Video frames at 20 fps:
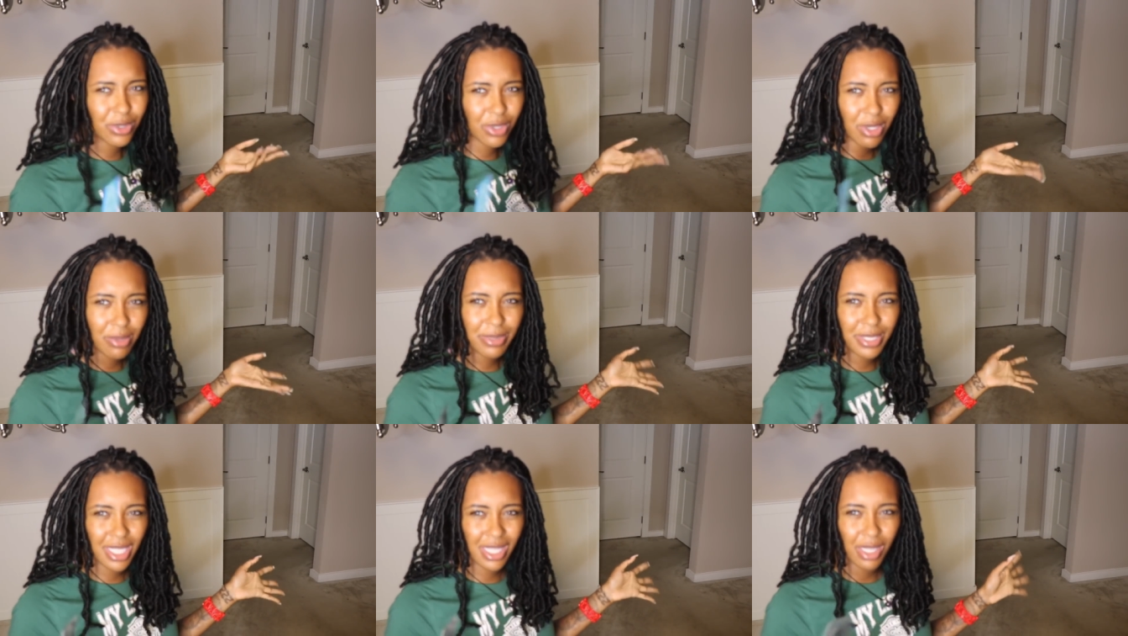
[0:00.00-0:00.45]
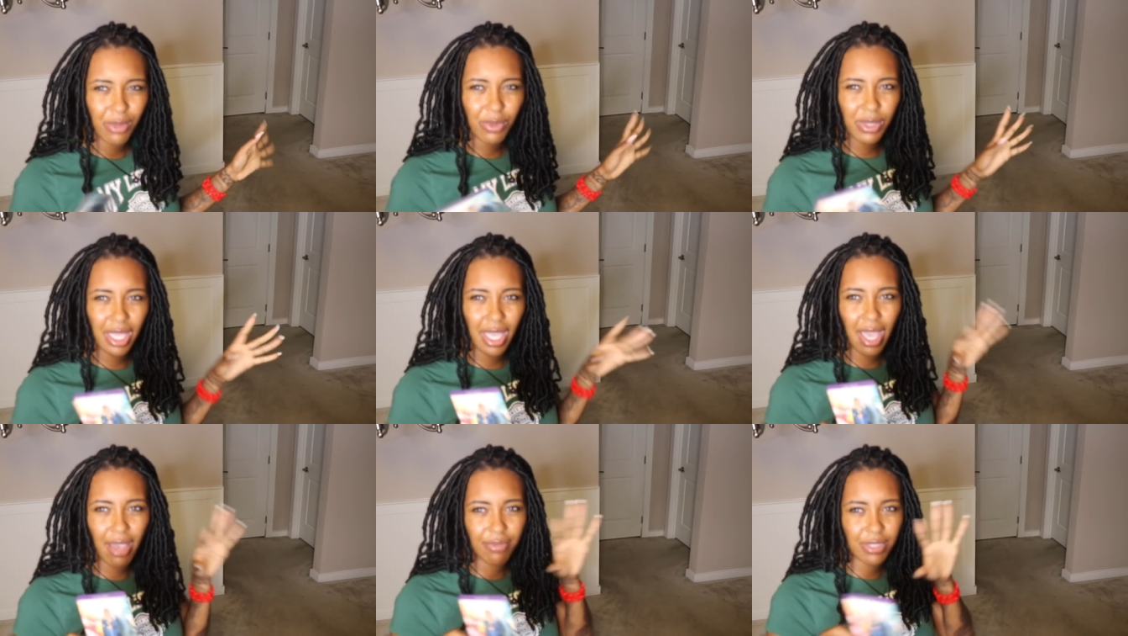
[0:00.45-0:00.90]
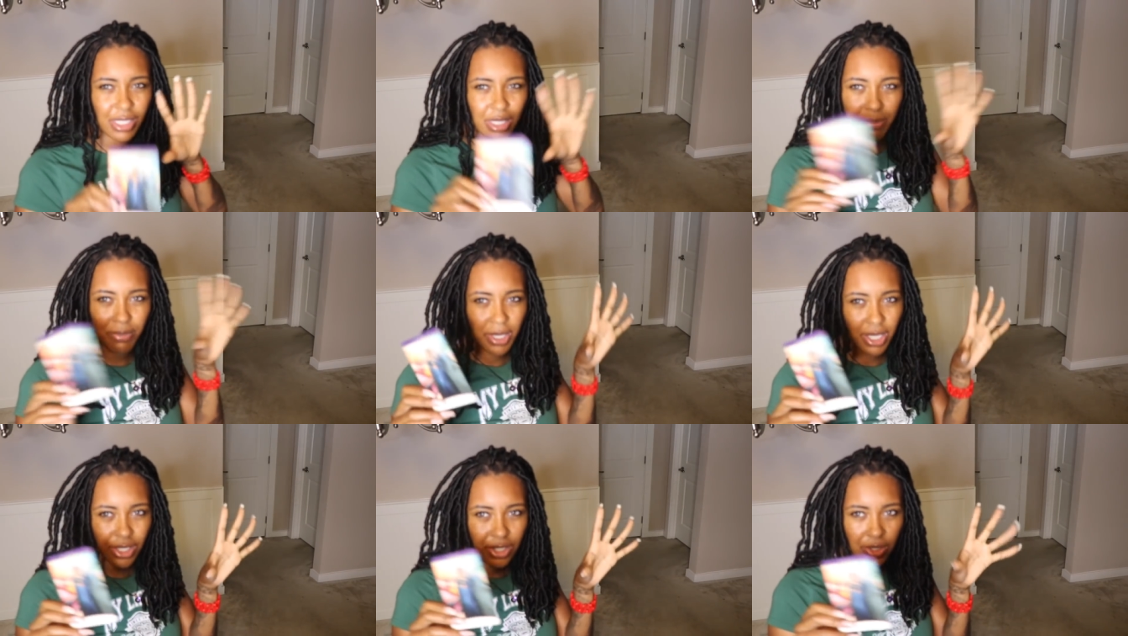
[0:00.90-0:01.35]
You know what I'm saying? Like, when they have just a
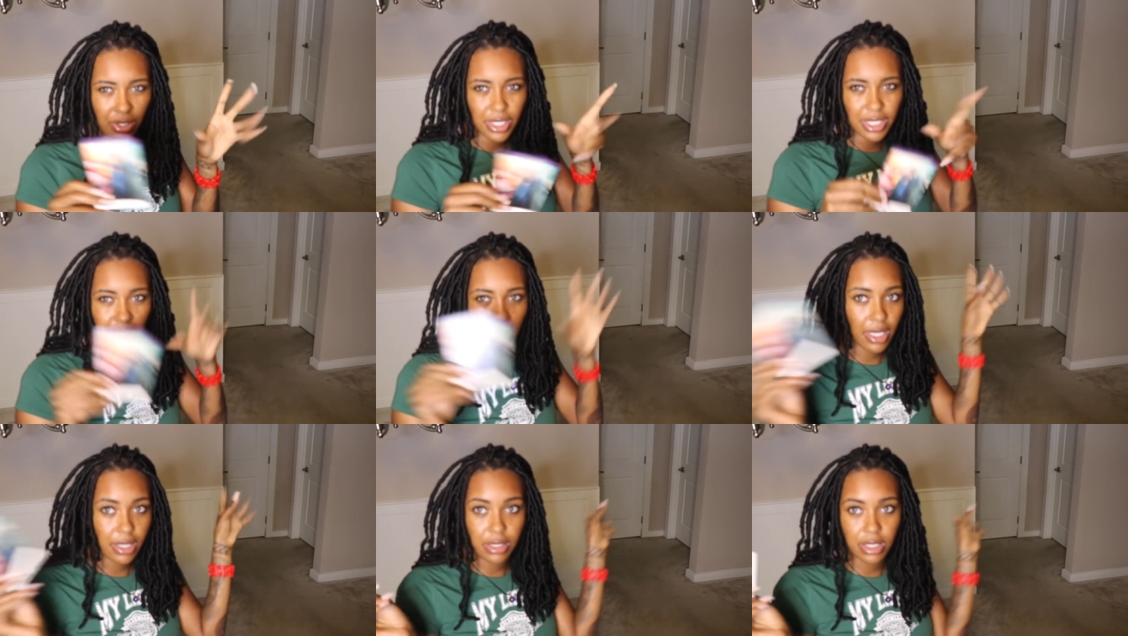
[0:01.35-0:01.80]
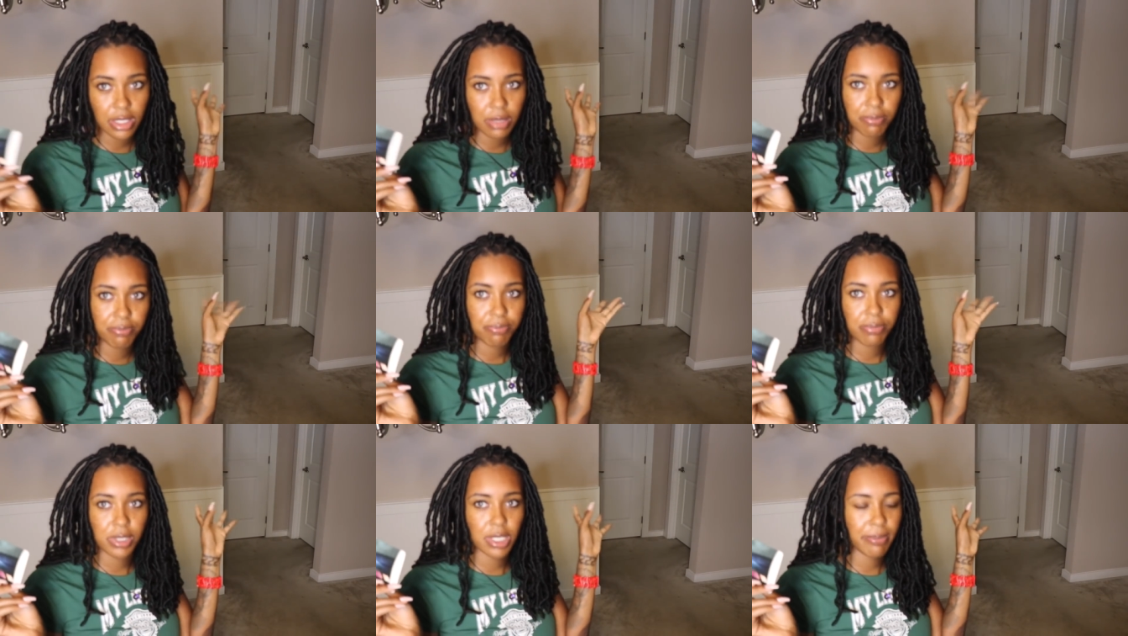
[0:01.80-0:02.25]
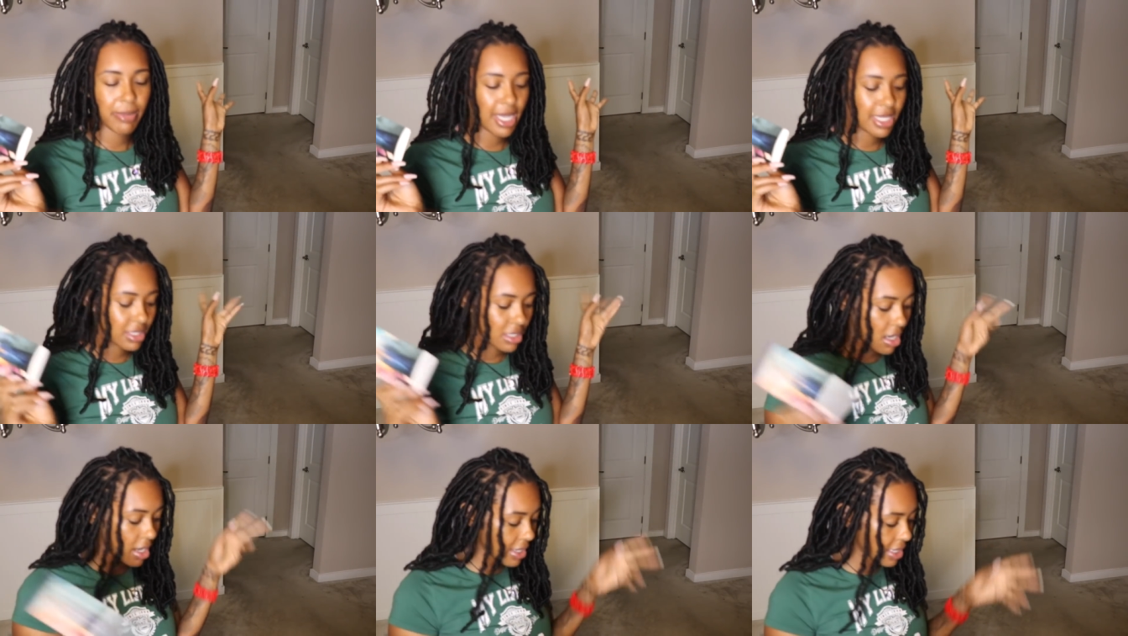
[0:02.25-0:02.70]
picture, and it's, like, just
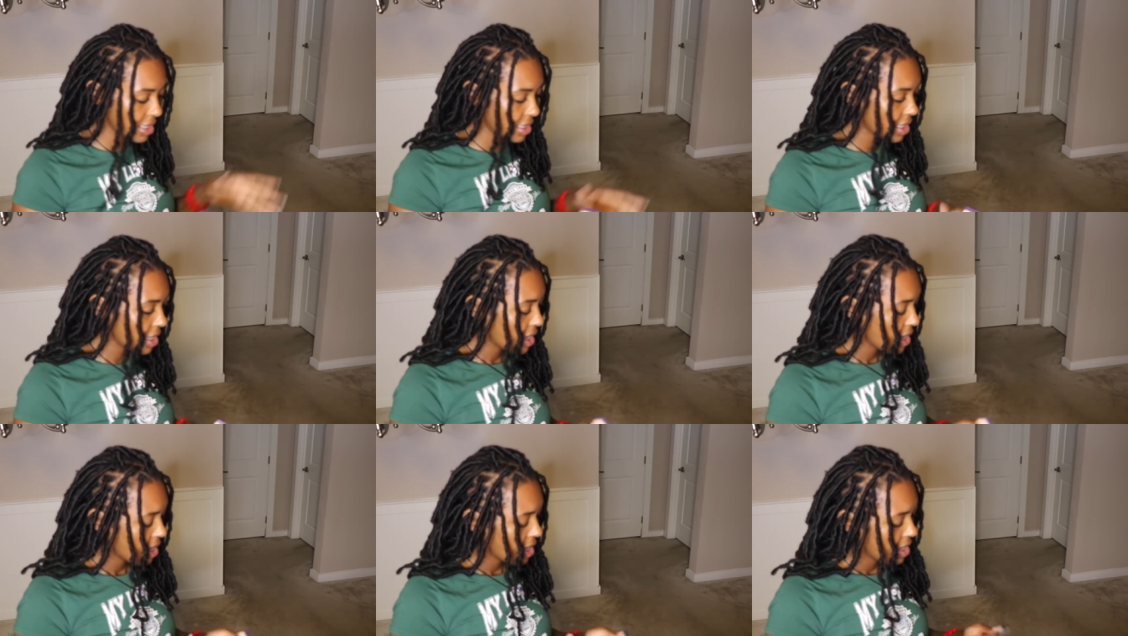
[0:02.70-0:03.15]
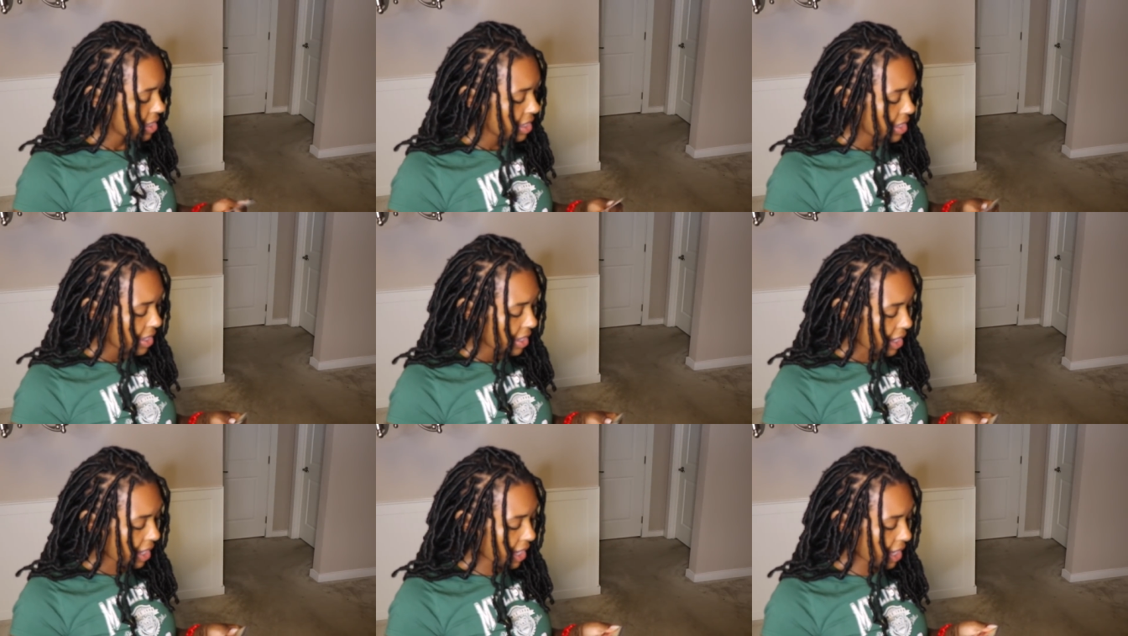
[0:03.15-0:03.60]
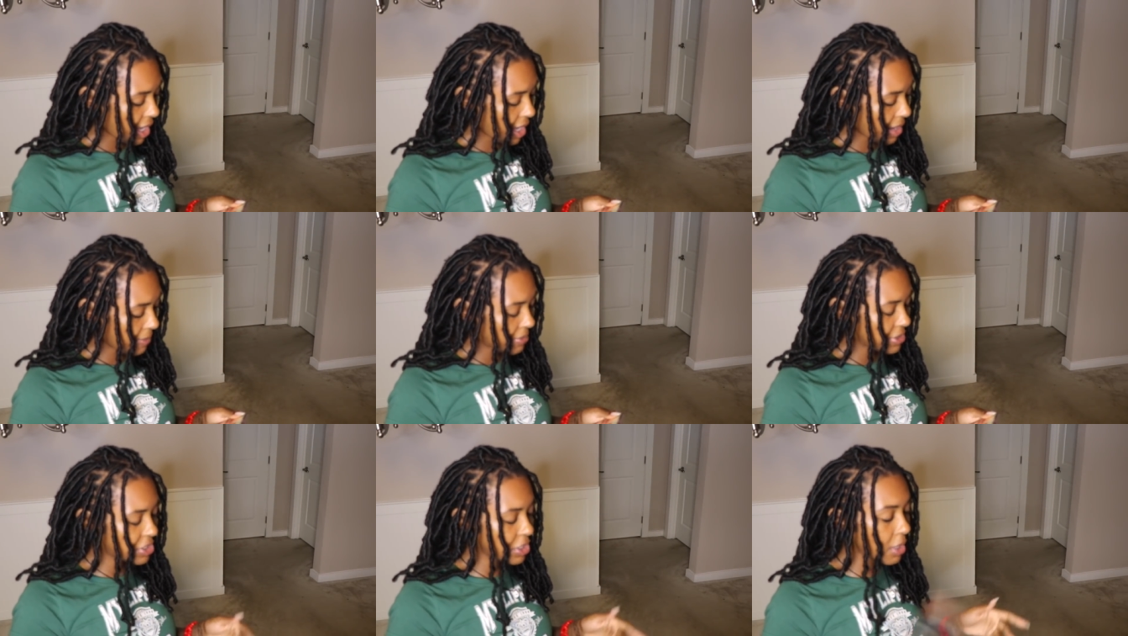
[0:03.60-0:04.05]
somebody talking.
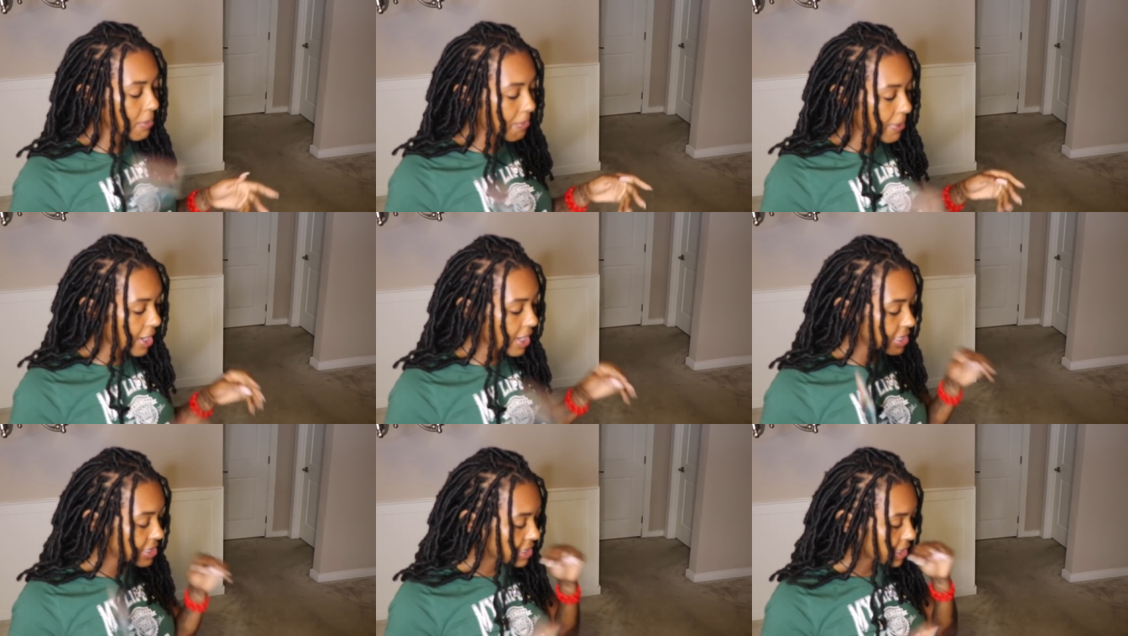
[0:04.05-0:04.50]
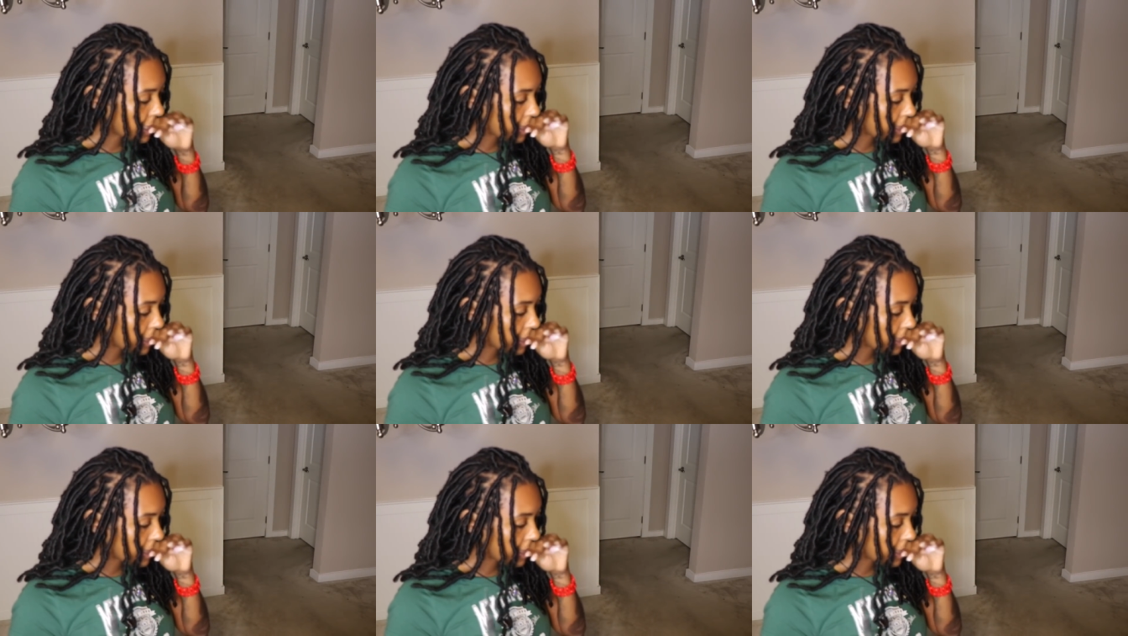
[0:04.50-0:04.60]
But your person